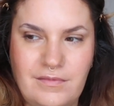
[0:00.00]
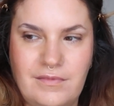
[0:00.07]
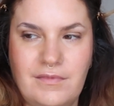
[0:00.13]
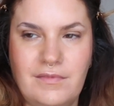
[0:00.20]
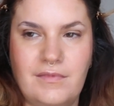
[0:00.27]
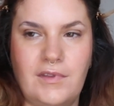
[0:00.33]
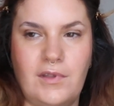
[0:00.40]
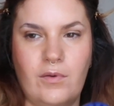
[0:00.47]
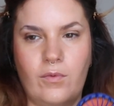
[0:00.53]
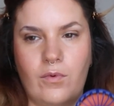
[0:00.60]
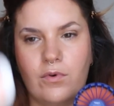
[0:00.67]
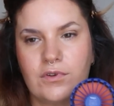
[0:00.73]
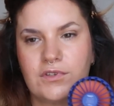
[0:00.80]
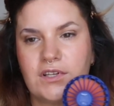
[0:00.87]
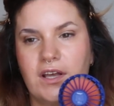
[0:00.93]

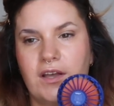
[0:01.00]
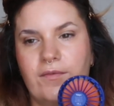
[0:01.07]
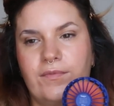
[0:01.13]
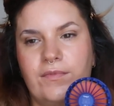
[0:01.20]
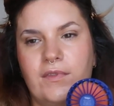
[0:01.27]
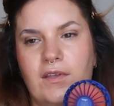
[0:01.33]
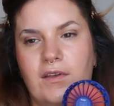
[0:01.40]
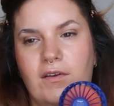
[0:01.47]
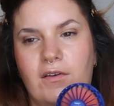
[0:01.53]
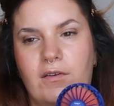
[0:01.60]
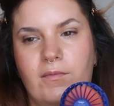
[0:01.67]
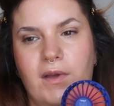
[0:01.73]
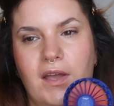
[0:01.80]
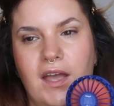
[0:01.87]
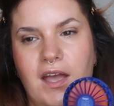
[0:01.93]
water
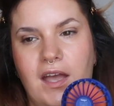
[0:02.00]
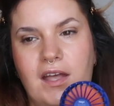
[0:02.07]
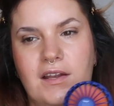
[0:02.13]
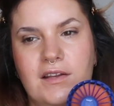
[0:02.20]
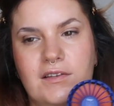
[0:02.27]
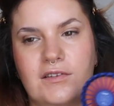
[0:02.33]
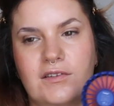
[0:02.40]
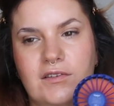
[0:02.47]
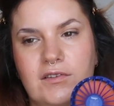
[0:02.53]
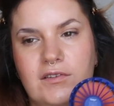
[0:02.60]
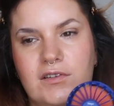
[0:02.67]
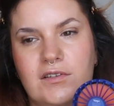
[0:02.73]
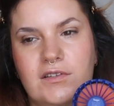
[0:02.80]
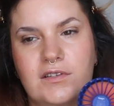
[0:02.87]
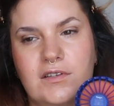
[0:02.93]
on my hand to
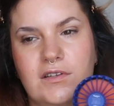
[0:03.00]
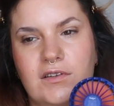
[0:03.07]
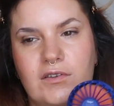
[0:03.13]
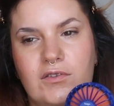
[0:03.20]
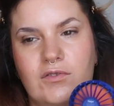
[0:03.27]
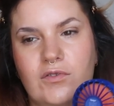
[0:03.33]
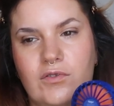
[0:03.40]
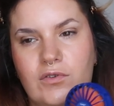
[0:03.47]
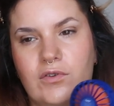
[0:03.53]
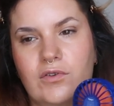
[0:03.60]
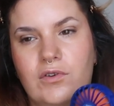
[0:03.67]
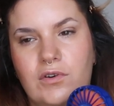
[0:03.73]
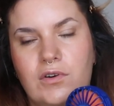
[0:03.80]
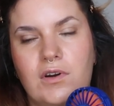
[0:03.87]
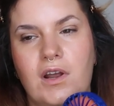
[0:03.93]
just.
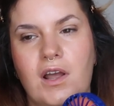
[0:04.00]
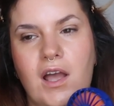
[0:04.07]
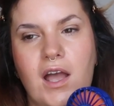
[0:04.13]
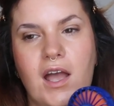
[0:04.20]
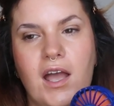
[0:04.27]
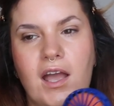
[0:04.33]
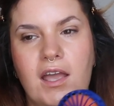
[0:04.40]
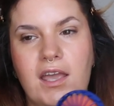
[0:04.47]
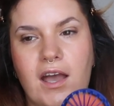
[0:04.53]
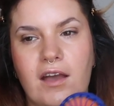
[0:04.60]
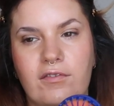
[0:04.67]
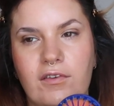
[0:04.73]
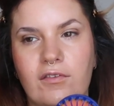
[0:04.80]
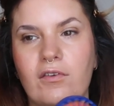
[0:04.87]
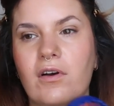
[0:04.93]
Yeah,
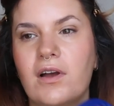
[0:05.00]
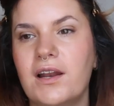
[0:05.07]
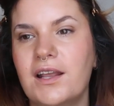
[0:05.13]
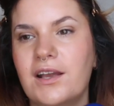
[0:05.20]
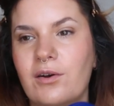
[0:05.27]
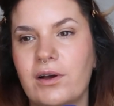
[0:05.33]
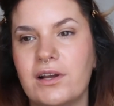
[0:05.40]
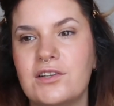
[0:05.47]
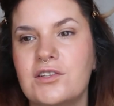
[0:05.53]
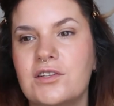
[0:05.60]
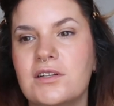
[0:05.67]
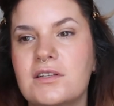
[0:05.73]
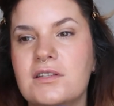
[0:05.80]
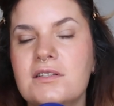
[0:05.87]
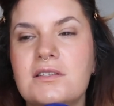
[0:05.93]
if you've got any
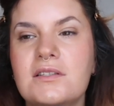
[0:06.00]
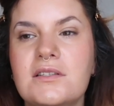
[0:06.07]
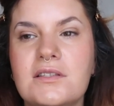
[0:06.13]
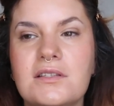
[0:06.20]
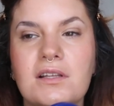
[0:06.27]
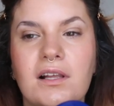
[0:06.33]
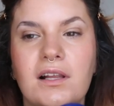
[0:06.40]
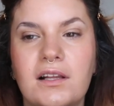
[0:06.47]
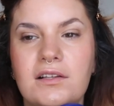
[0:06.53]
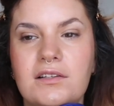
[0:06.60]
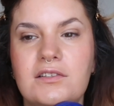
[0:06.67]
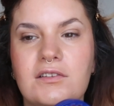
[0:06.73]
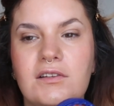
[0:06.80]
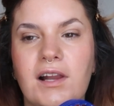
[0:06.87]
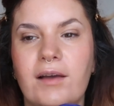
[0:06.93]
questions,
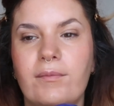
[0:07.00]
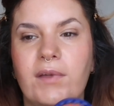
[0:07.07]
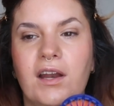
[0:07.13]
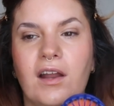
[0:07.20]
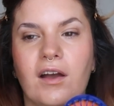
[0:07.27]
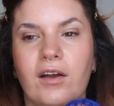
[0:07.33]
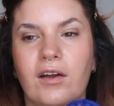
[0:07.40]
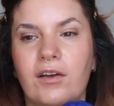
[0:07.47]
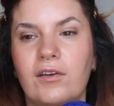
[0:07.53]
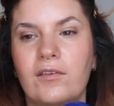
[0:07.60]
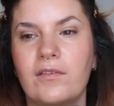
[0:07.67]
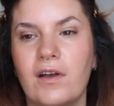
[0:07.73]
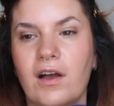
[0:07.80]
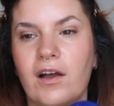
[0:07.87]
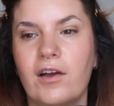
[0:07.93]
do let me know.
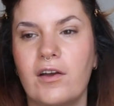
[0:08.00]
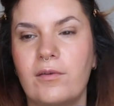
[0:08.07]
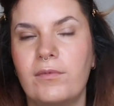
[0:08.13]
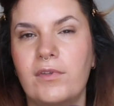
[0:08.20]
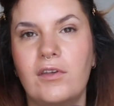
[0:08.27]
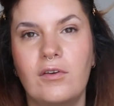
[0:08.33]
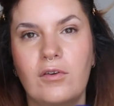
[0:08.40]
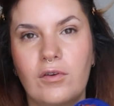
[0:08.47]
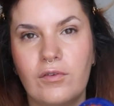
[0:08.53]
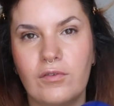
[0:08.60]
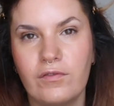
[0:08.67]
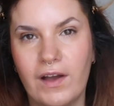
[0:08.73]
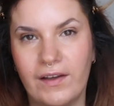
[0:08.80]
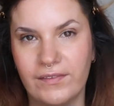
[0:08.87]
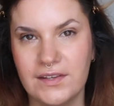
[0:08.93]
I hope you
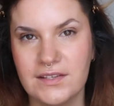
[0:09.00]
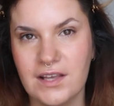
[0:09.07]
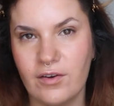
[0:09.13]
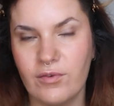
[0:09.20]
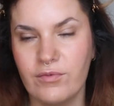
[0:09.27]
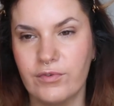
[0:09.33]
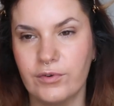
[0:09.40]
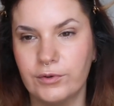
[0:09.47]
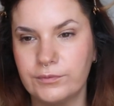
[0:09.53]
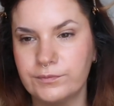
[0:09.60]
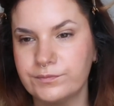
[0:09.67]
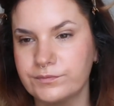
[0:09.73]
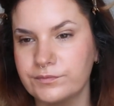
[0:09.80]
found this helpful.